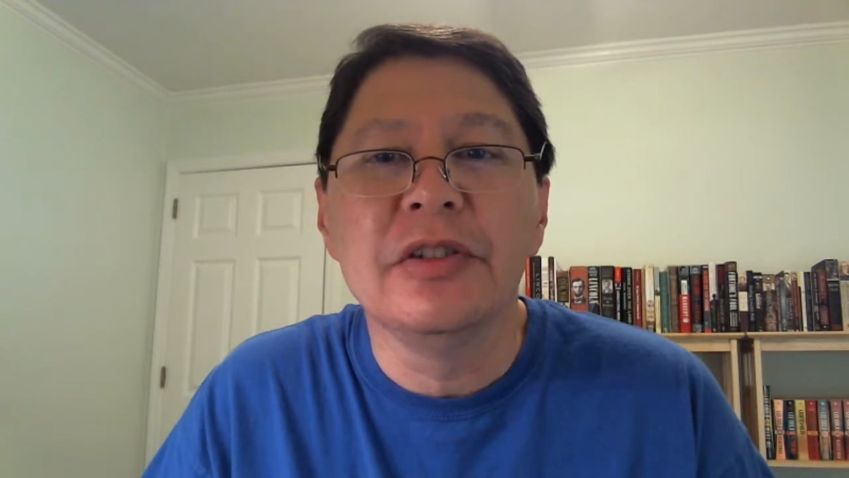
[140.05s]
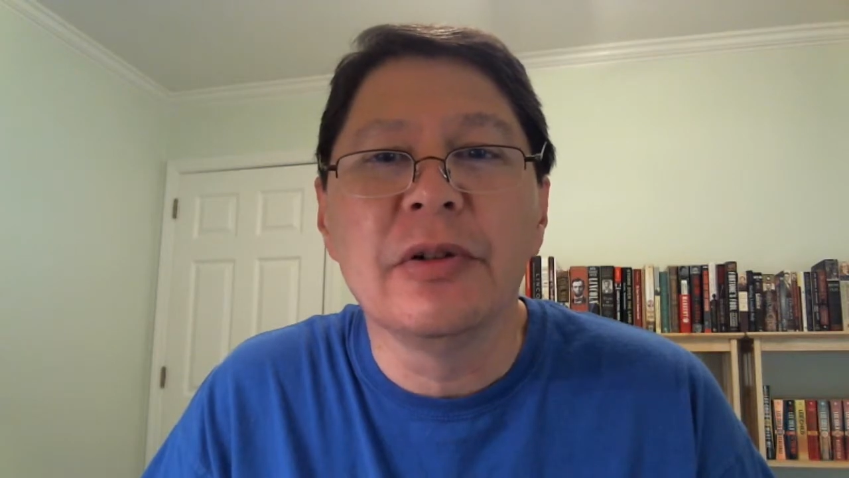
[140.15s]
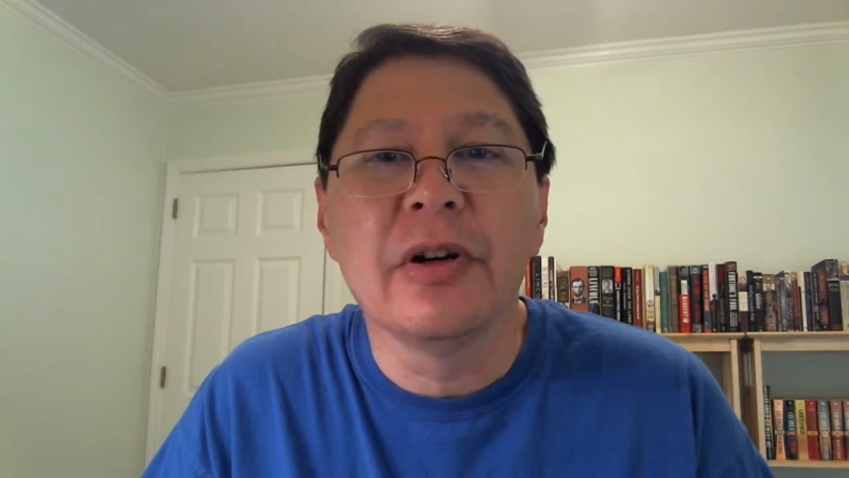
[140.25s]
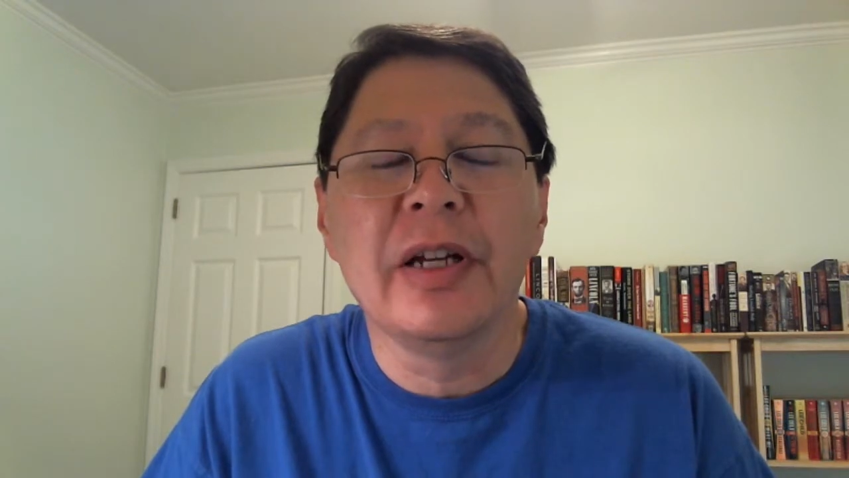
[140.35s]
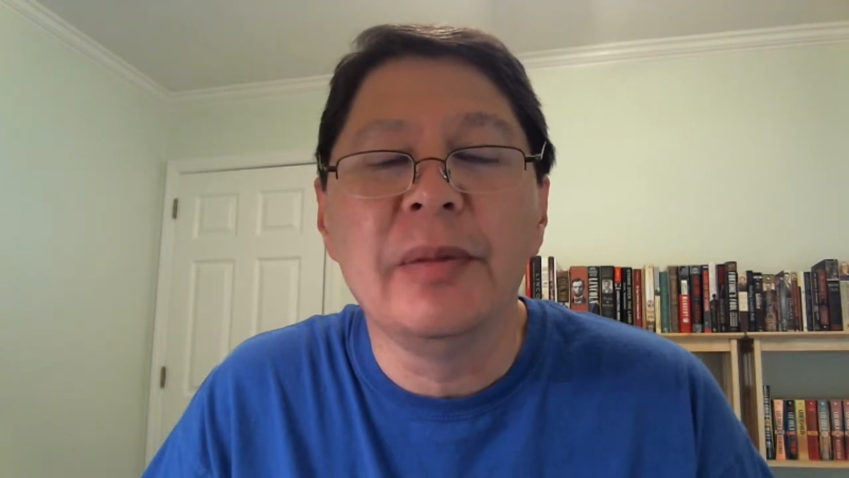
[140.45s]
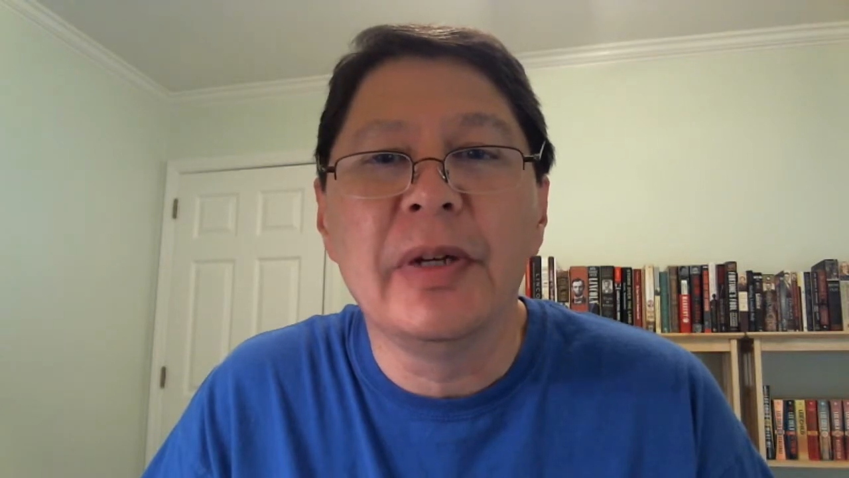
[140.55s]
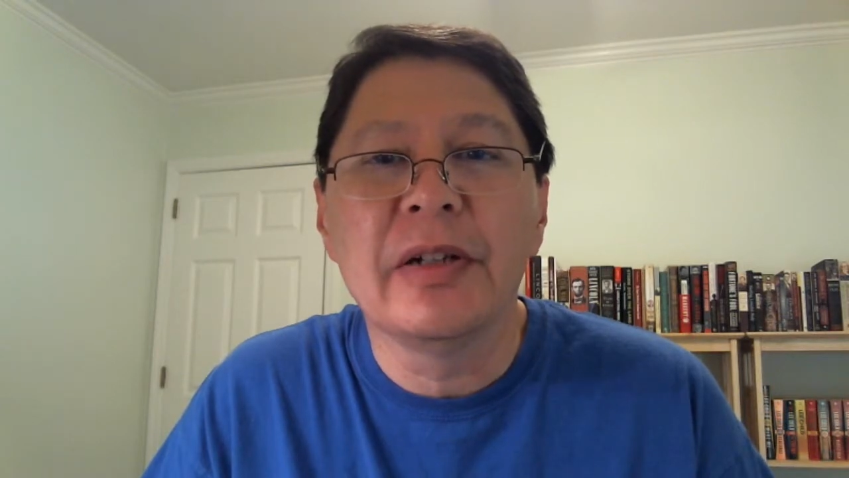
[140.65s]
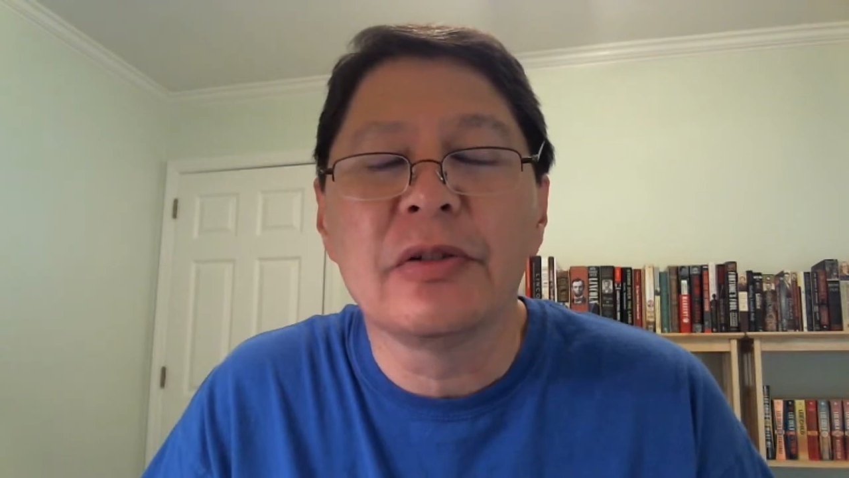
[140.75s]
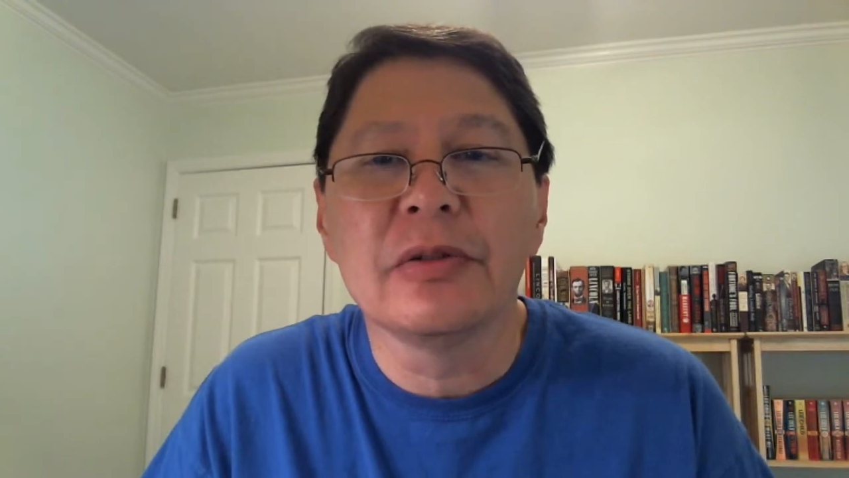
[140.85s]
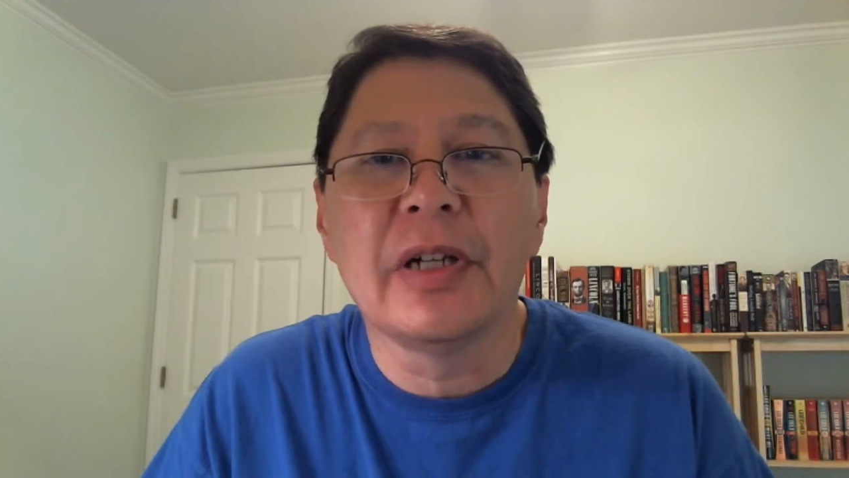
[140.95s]
you are a
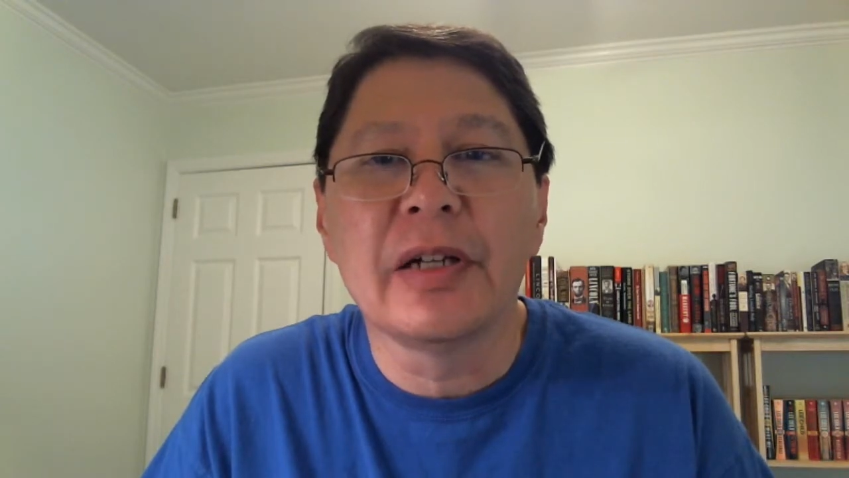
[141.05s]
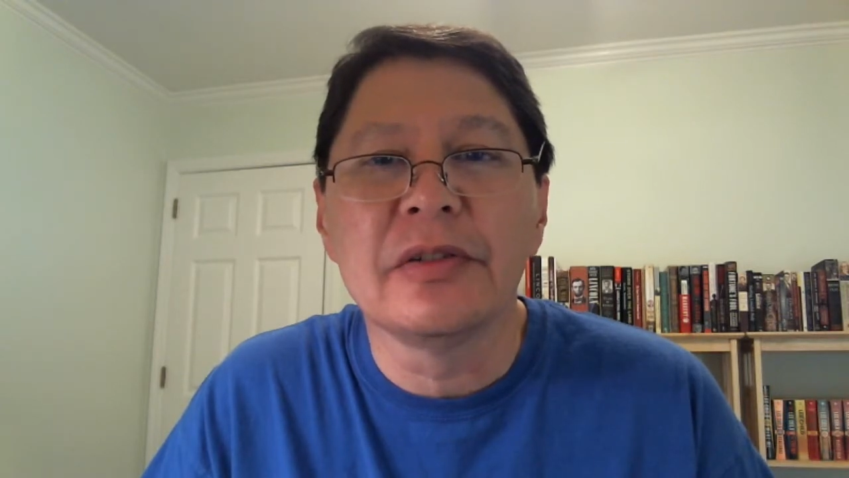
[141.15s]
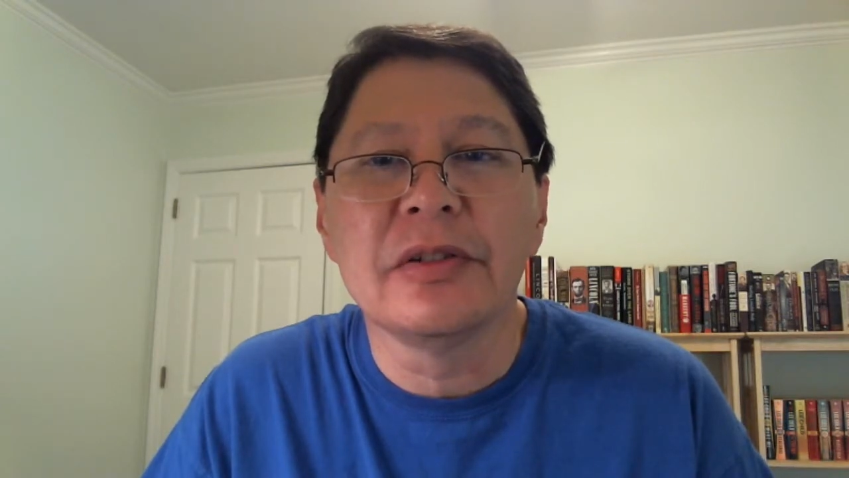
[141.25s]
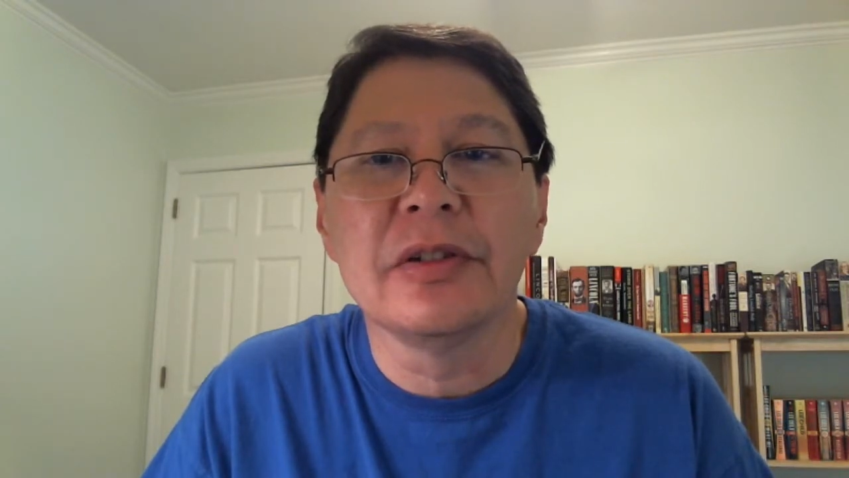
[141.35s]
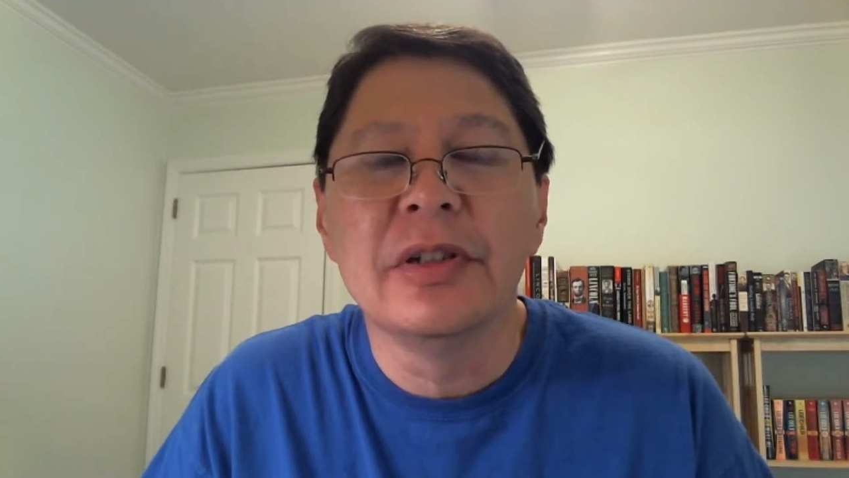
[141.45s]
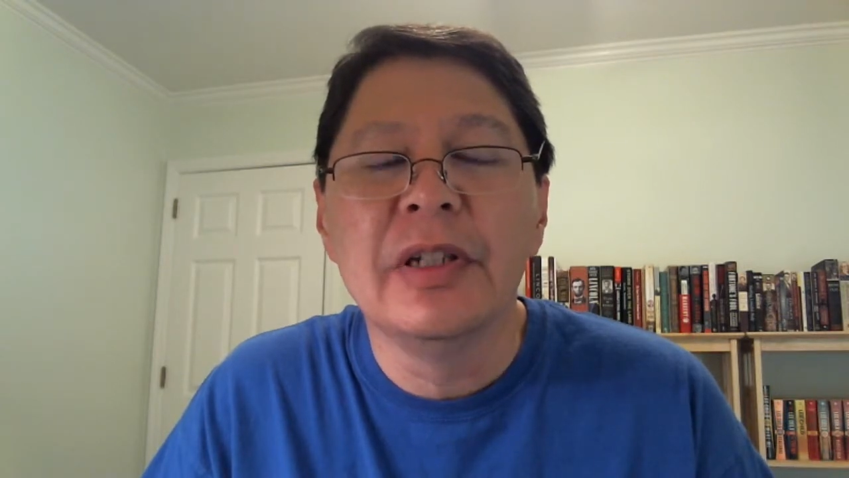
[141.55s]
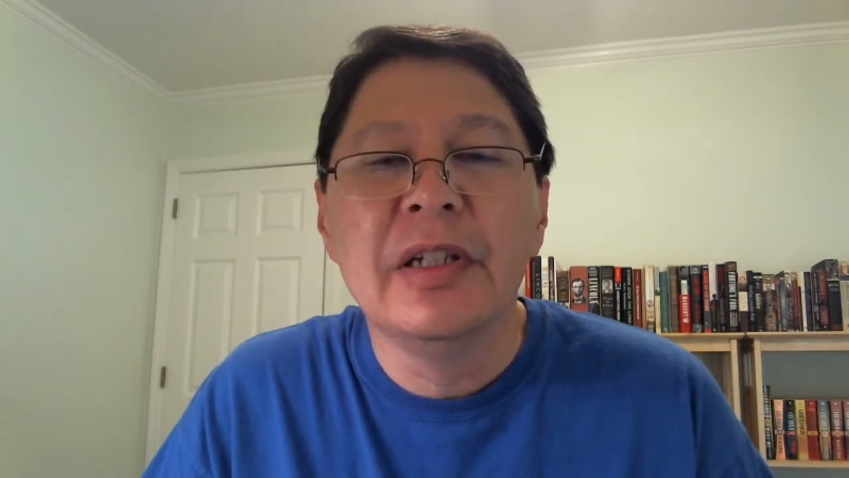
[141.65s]
medical doctor.